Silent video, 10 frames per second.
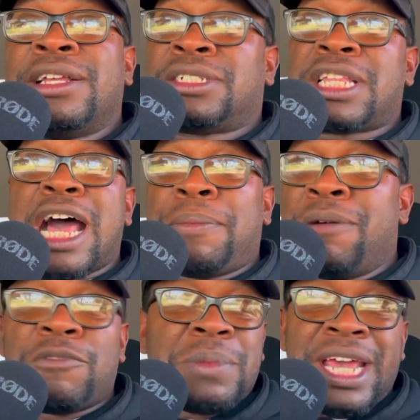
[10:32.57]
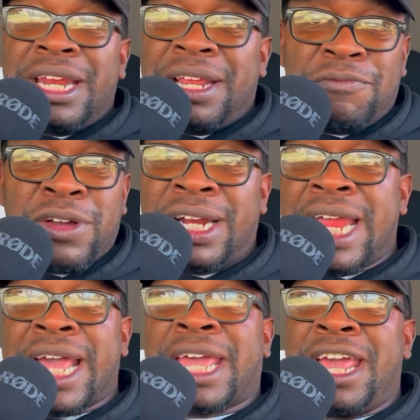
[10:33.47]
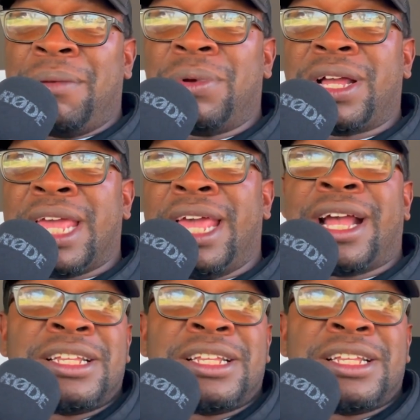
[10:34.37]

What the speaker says: stop him from getting in front of that camera again,